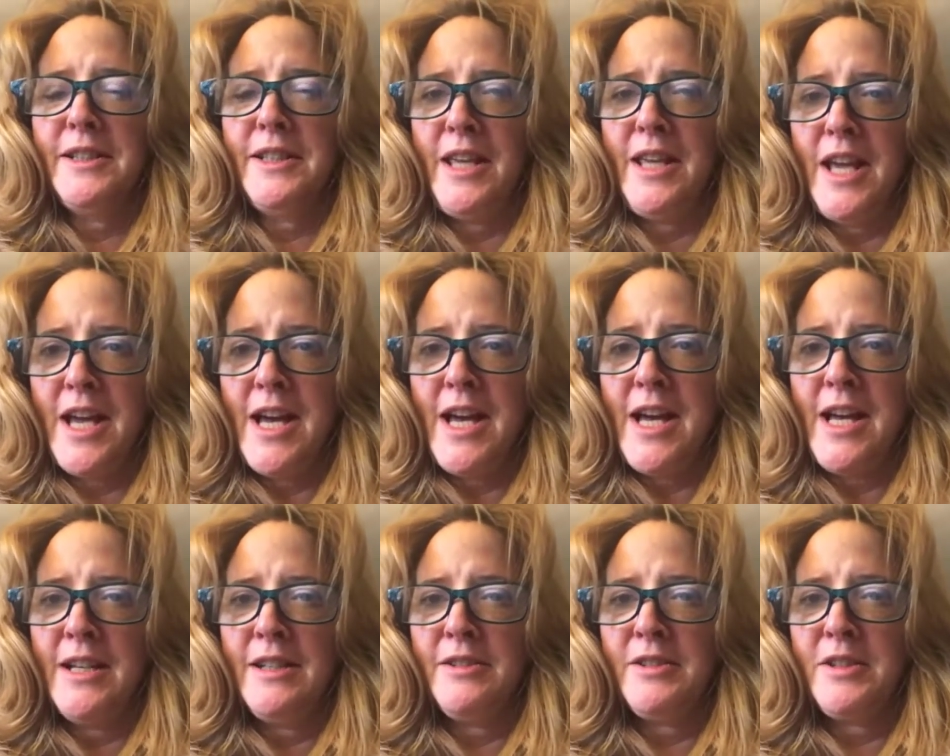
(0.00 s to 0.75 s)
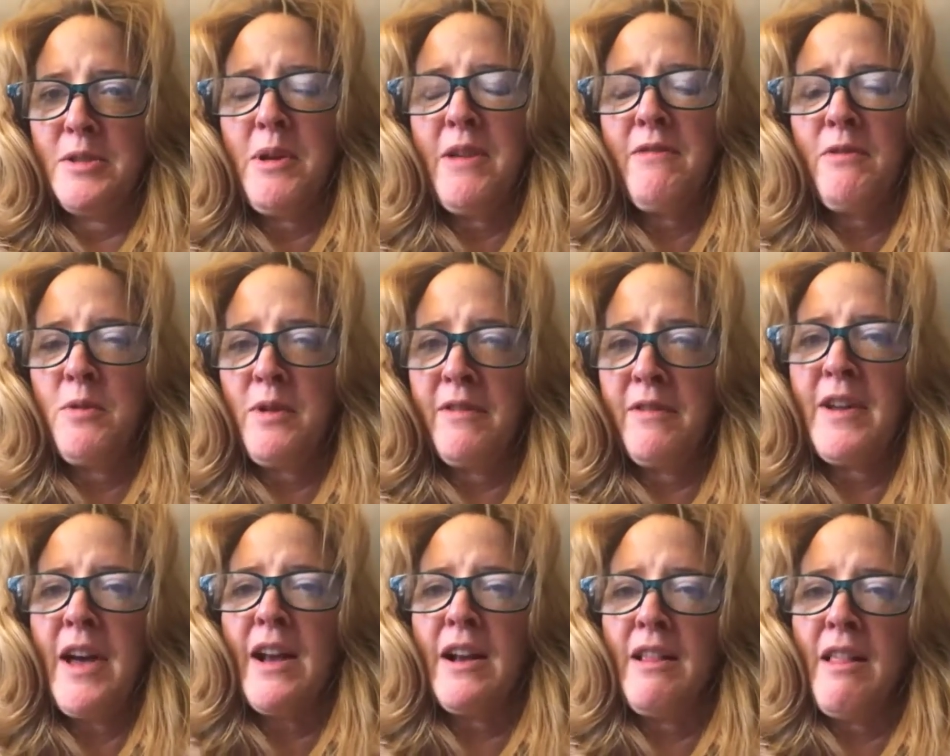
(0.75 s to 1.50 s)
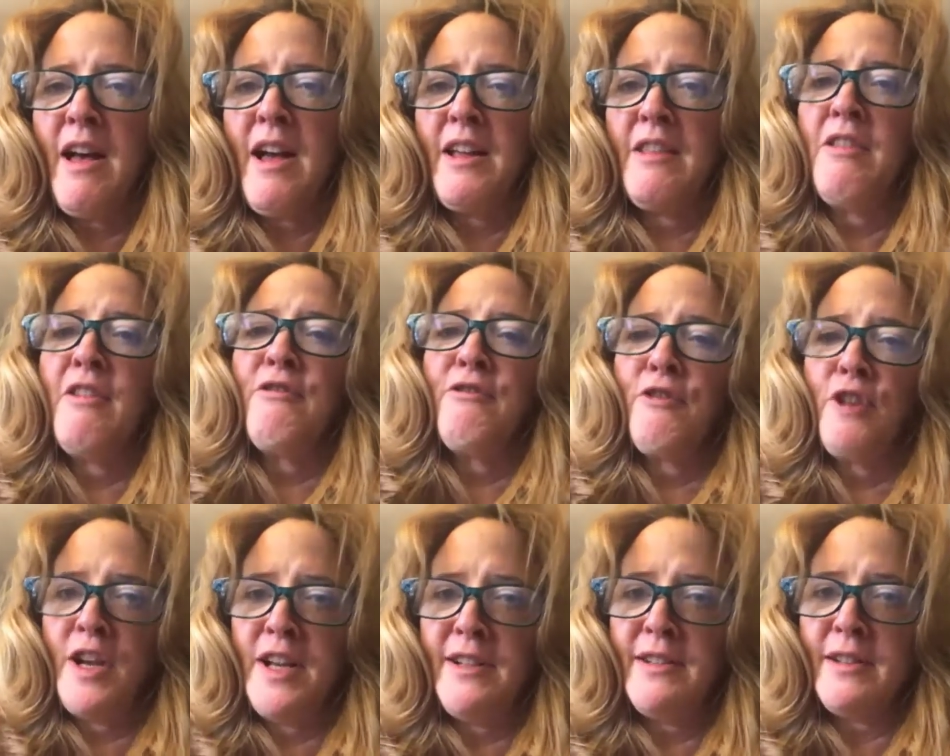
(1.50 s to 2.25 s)
Yeah, so we've got a lot in the
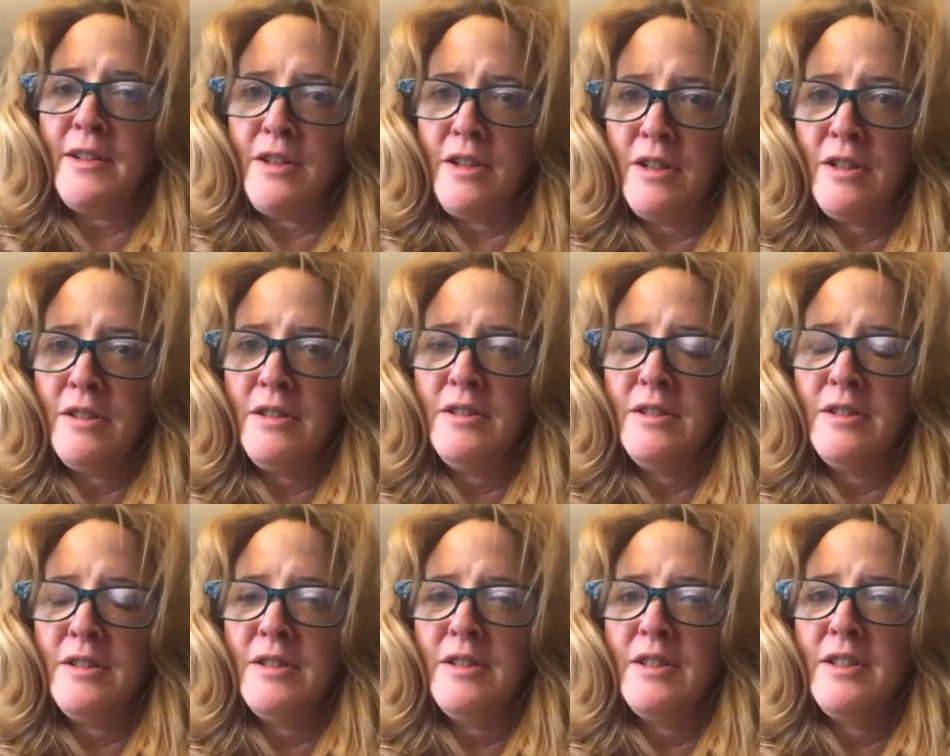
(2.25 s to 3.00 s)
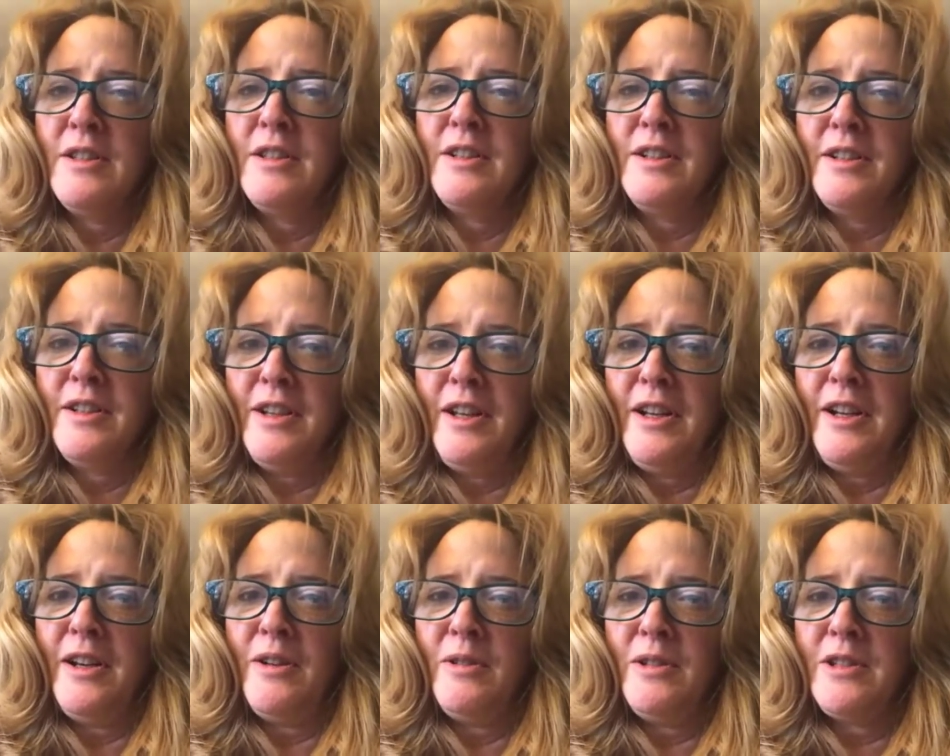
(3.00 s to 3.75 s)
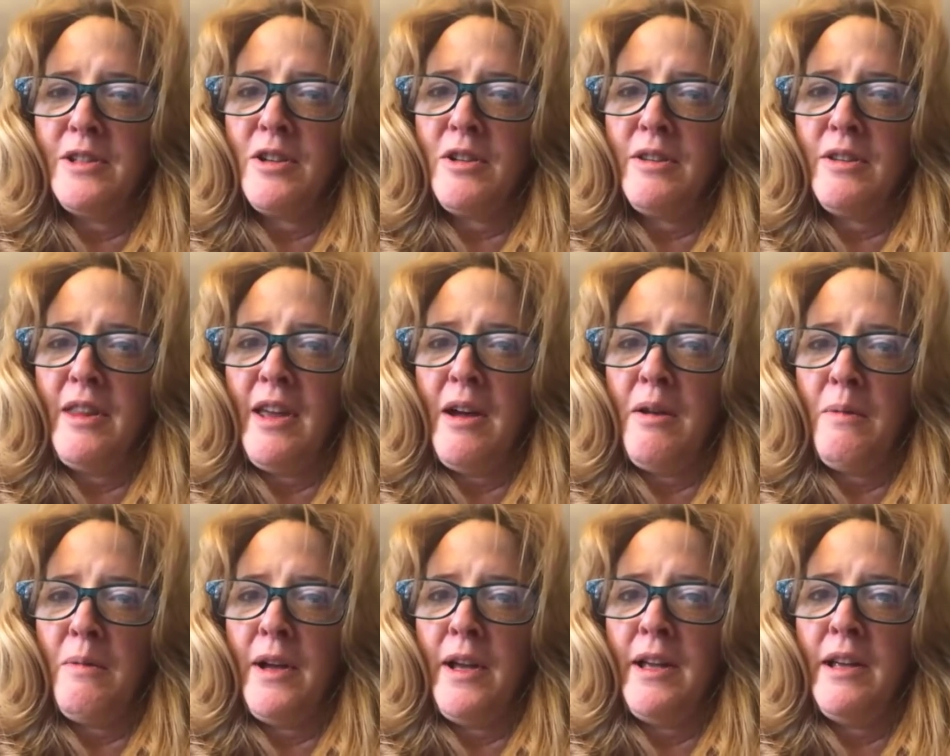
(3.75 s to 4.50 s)
freezer. It's good
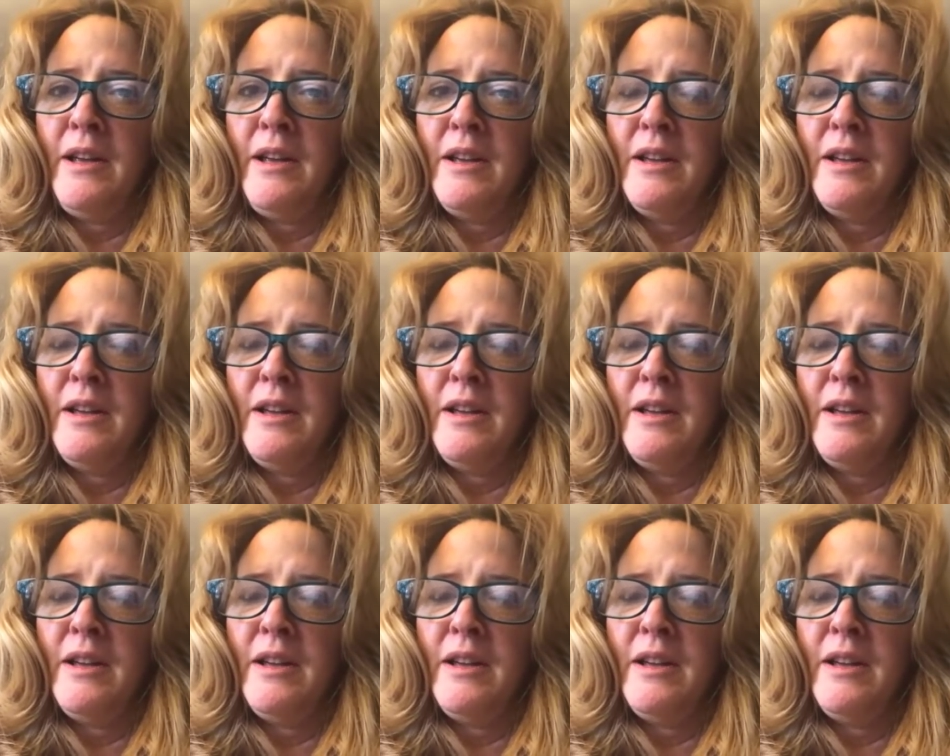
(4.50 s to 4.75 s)
that way.